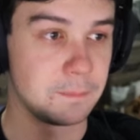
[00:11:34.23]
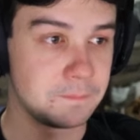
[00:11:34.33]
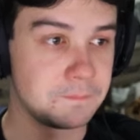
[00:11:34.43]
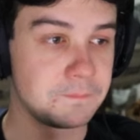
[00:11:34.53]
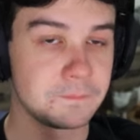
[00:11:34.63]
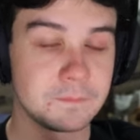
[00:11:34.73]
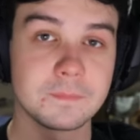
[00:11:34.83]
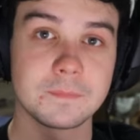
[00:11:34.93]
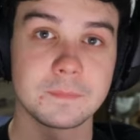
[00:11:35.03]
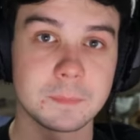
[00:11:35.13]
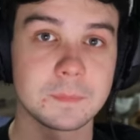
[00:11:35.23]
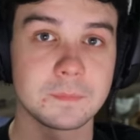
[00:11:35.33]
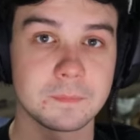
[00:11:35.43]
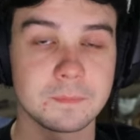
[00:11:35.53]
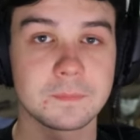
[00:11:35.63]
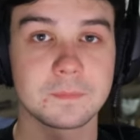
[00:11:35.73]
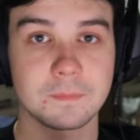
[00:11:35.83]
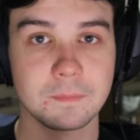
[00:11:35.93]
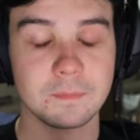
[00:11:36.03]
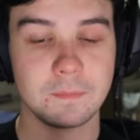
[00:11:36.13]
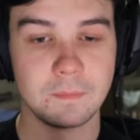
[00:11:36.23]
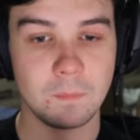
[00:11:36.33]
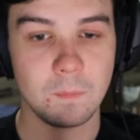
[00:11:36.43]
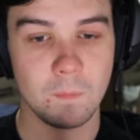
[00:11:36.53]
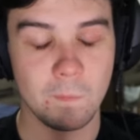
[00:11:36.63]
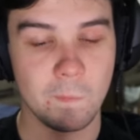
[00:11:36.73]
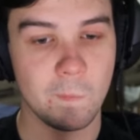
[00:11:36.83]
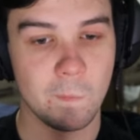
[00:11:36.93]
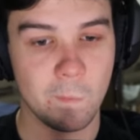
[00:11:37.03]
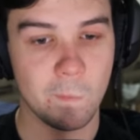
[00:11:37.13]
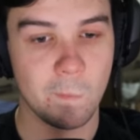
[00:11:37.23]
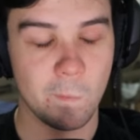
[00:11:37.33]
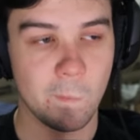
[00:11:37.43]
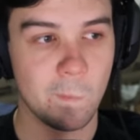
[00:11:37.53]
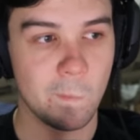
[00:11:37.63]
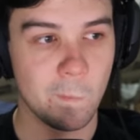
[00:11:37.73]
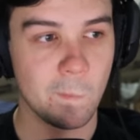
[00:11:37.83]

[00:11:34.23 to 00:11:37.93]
No words are spoken by the person on screen.